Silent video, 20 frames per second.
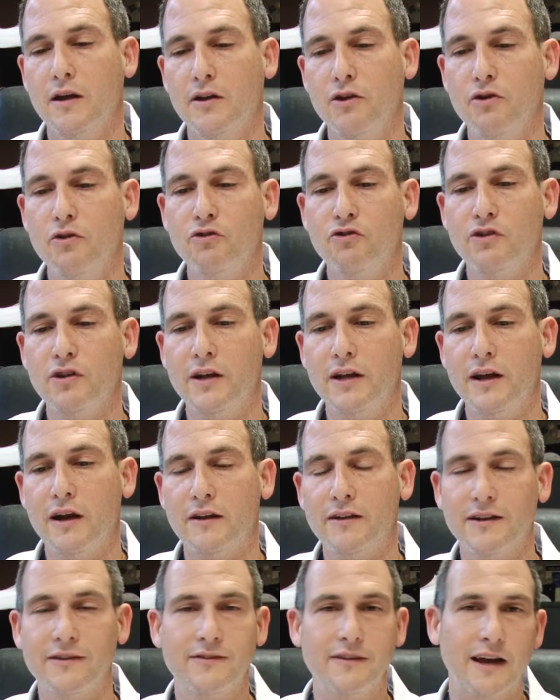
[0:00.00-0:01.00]
Usually
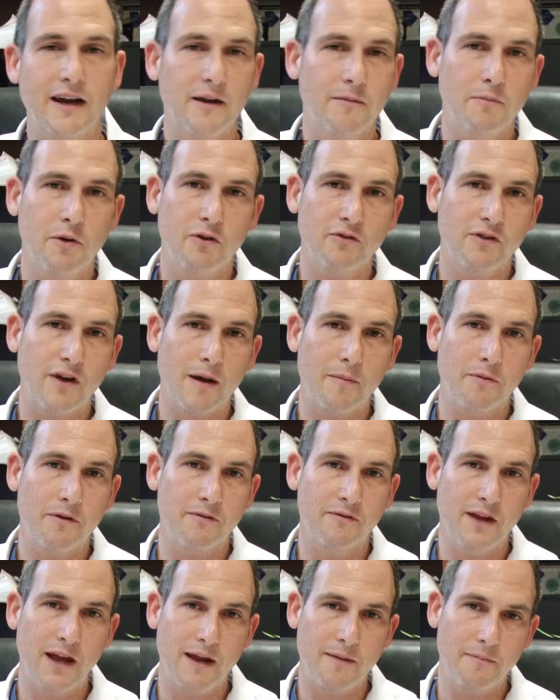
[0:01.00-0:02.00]
on the second
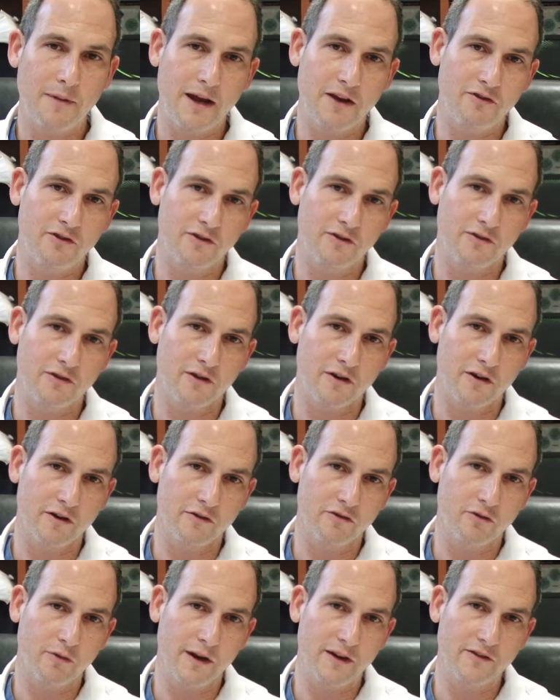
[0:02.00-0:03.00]
postoperative day, patients are
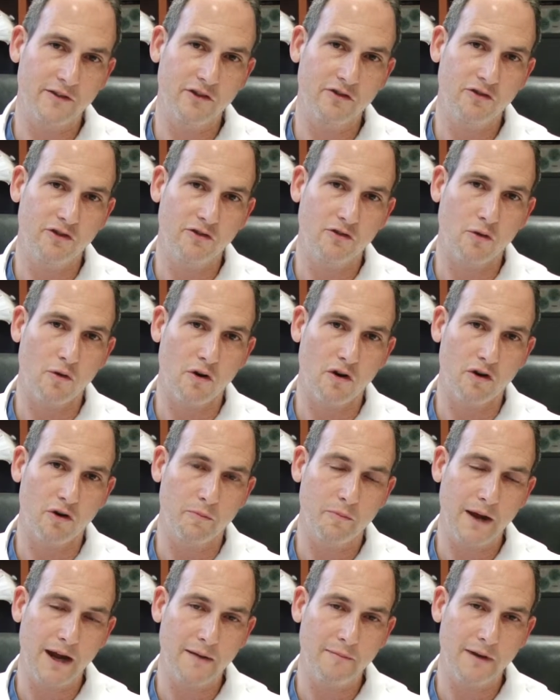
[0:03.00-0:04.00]
transitioned to oral
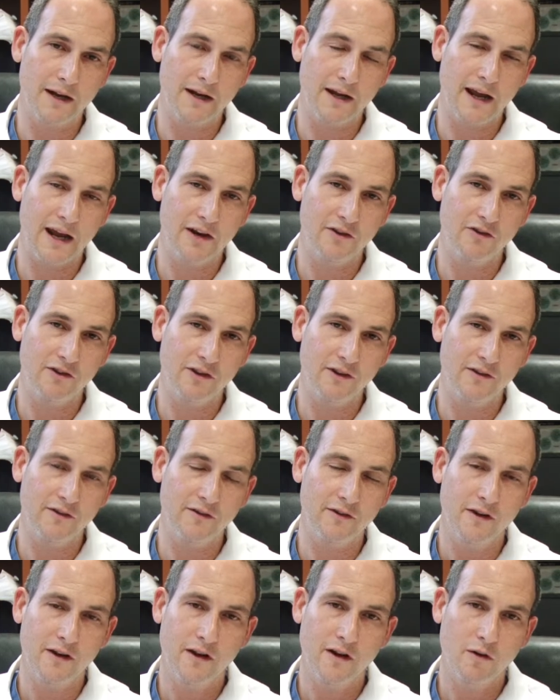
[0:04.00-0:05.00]
pain
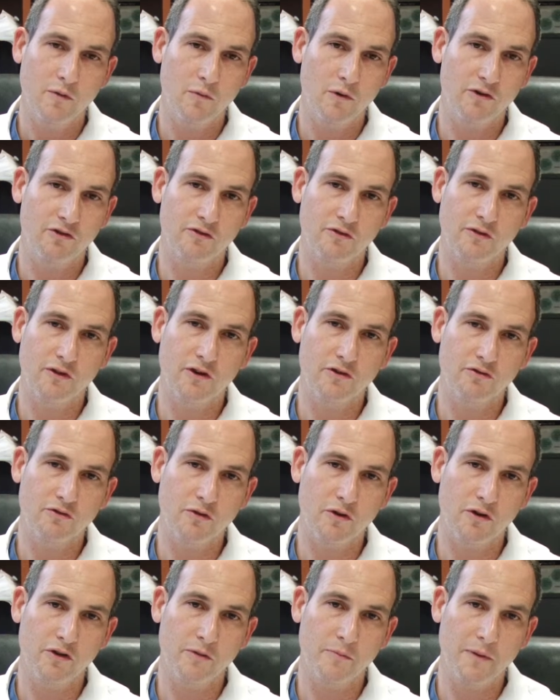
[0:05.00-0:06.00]
medications, which
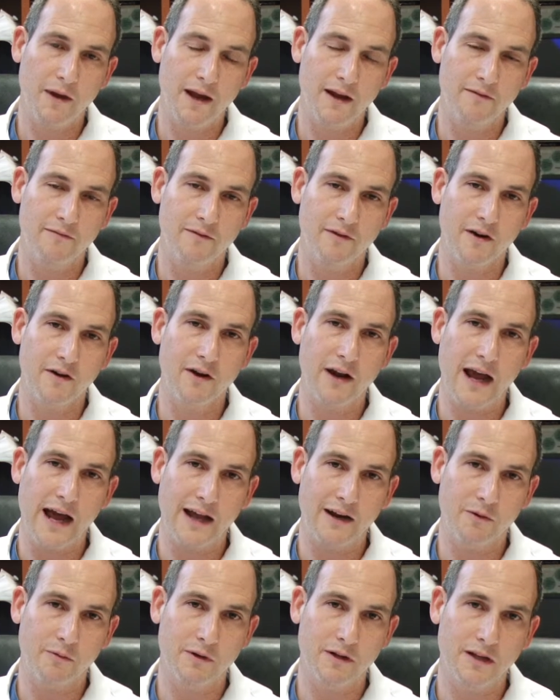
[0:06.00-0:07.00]
control the pain very
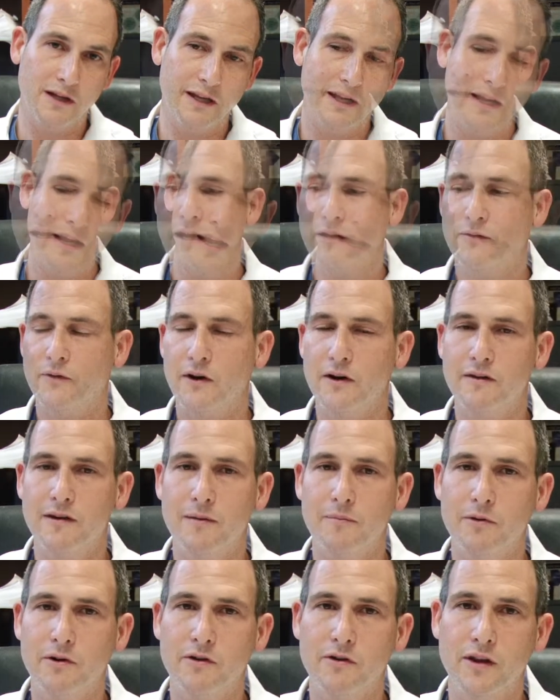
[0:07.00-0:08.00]
adequately. It's very
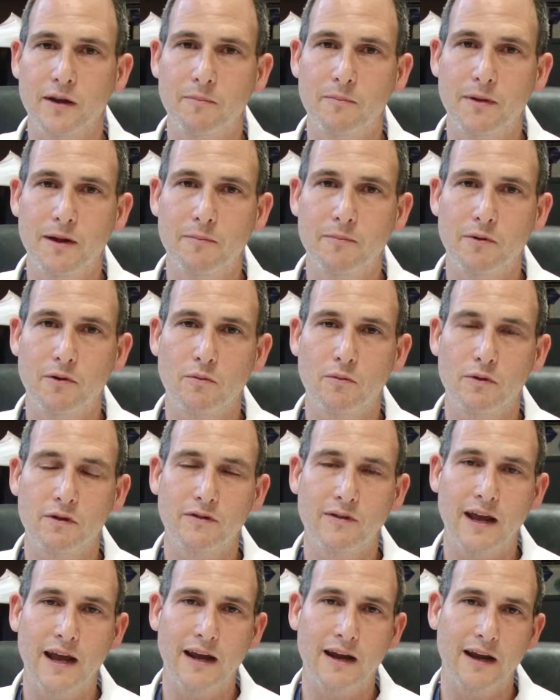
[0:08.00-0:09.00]
typical that people will
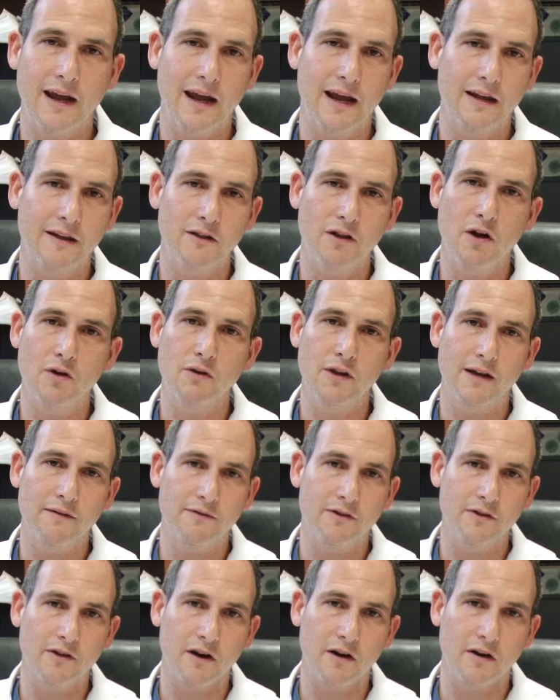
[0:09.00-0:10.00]
take a
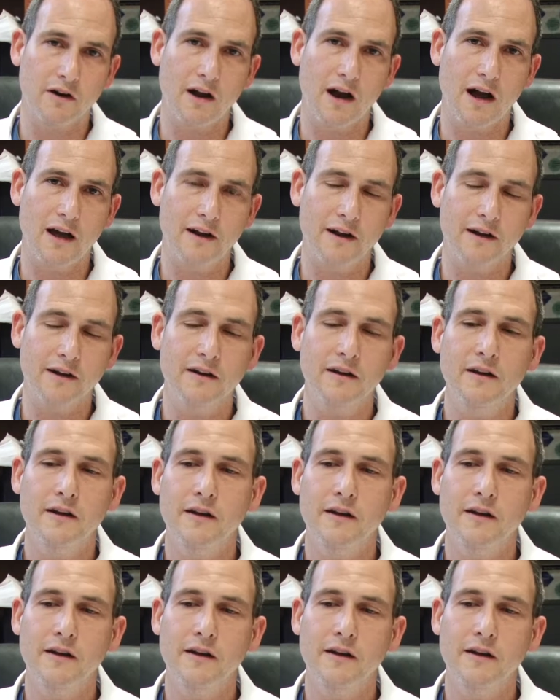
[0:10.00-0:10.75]
low-level narcotic,